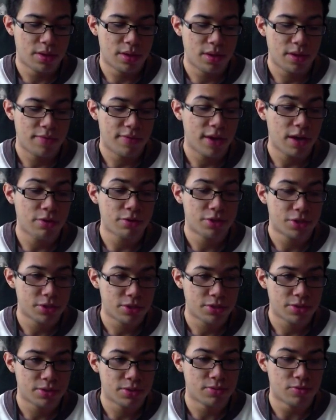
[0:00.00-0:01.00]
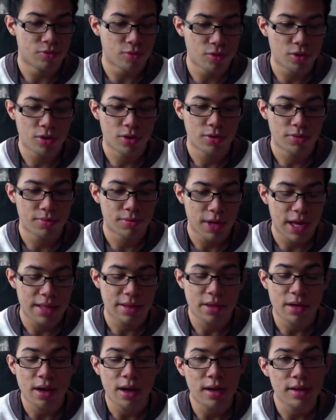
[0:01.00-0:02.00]
the vouchers were
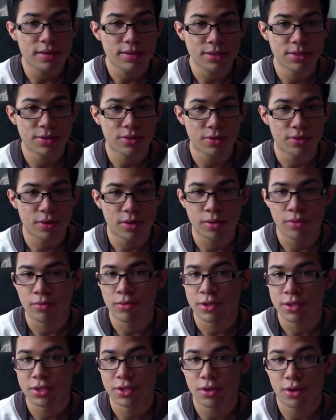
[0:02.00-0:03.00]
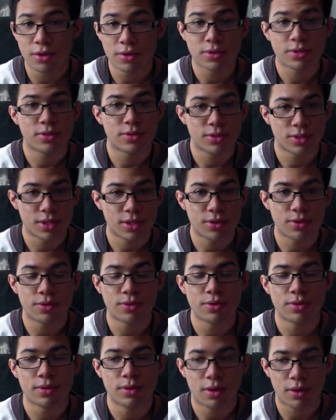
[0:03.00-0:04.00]
at the con store, which also
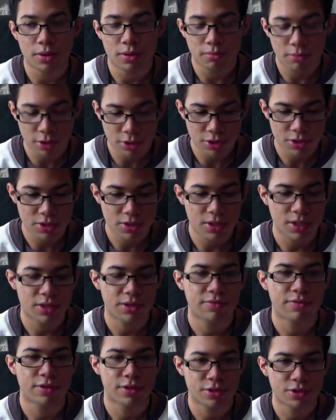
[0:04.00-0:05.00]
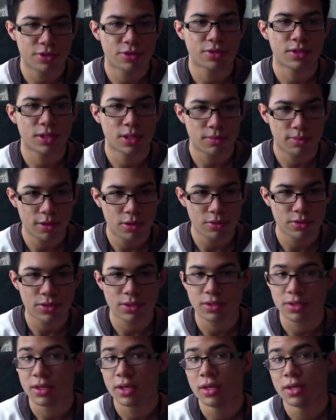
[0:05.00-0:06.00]
sold all the merchandise for the shirts and the
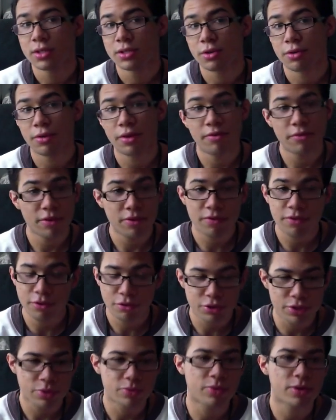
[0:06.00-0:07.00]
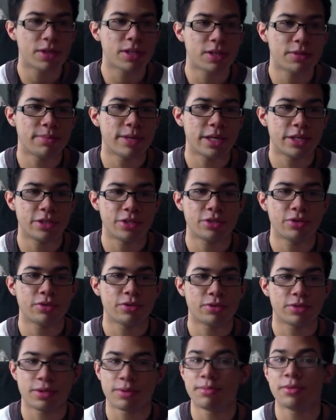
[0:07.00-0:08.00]
posters. So even if you just wanted to buy a
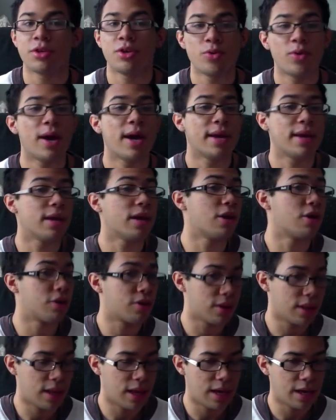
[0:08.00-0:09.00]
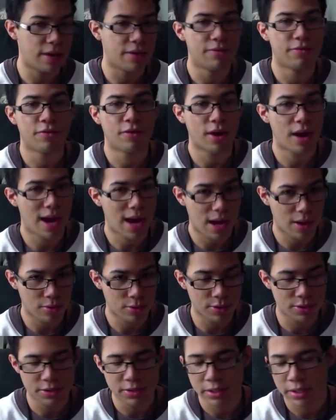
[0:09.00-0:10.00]
shirt or something, you had to get on the line for
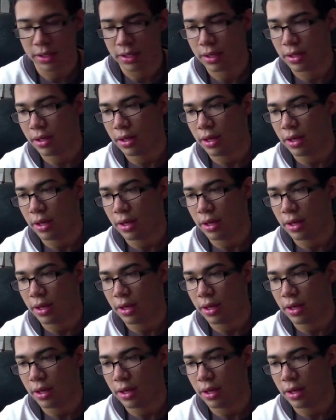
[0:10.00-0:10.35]
hours.